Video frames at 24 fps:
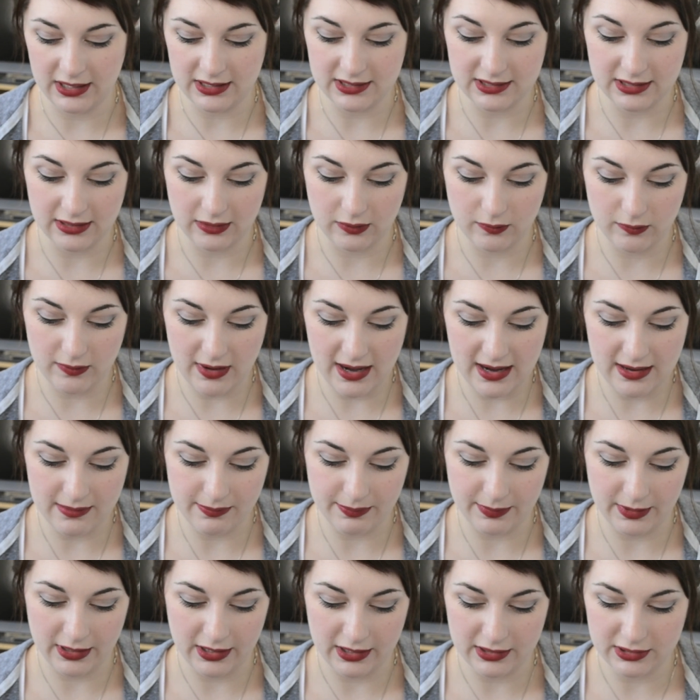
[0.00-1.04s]
It's a
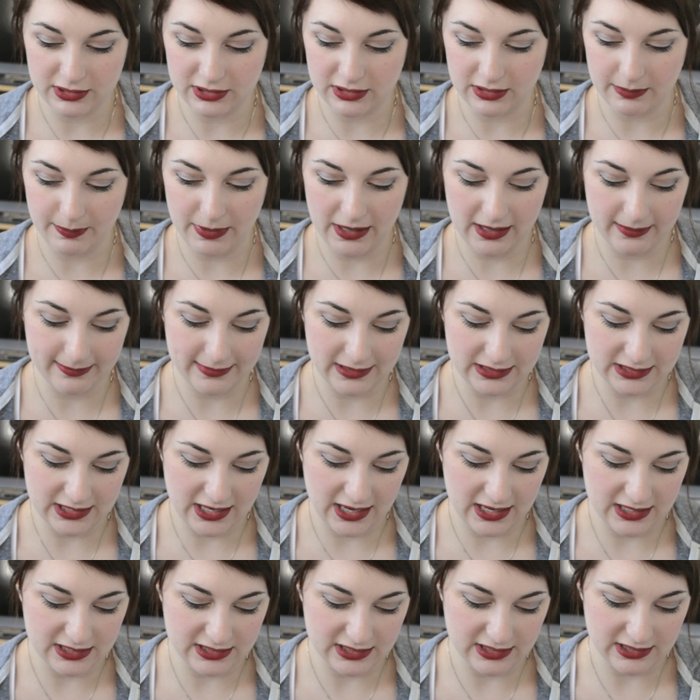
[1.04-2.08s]
great blush, the
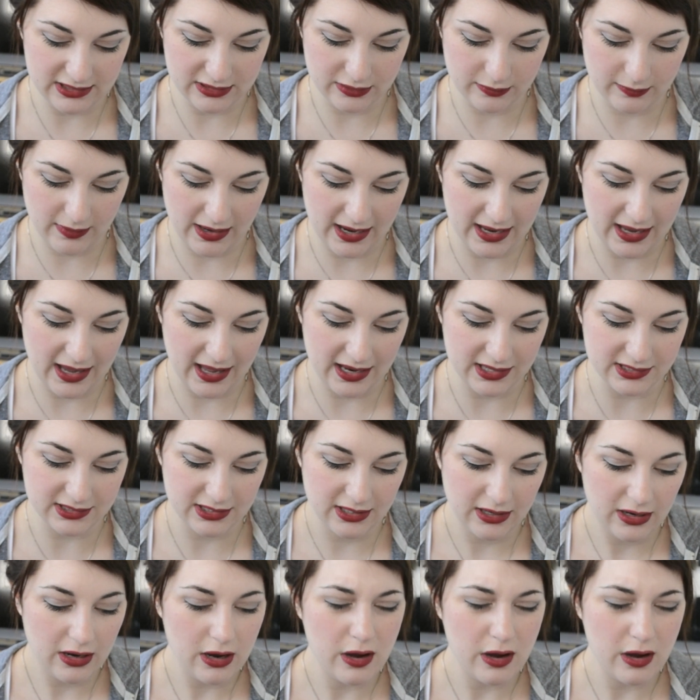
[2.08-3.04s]
pigmentation is great, and